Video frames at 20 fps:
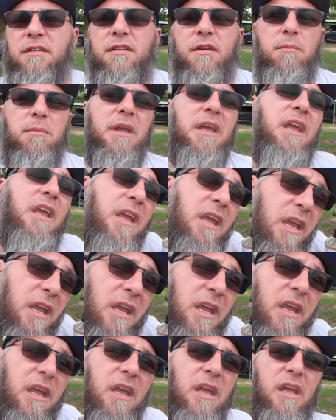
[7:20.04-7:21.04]
To
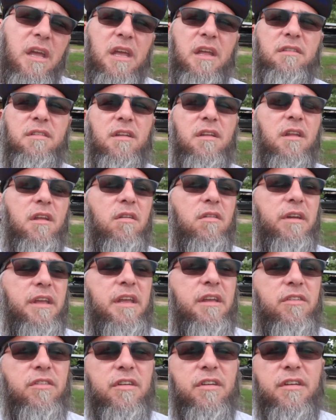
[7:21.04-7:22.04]
me, it's a little
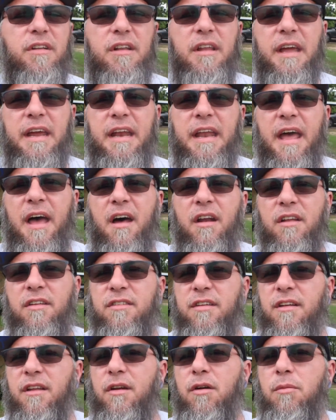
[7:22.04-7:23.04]
easier to lay down.
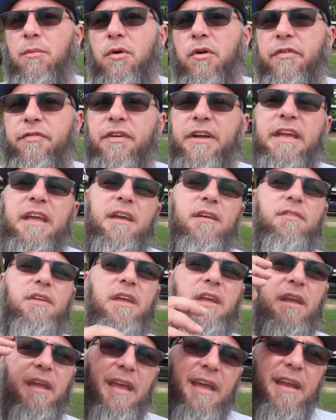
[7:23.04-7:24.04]
It's a little more
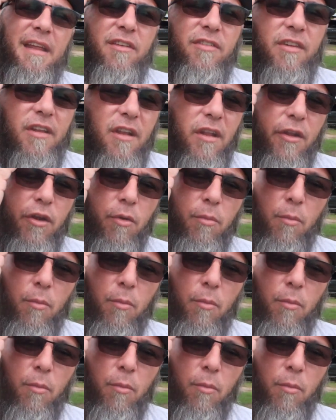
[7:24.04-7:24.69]
forgiving. It is a little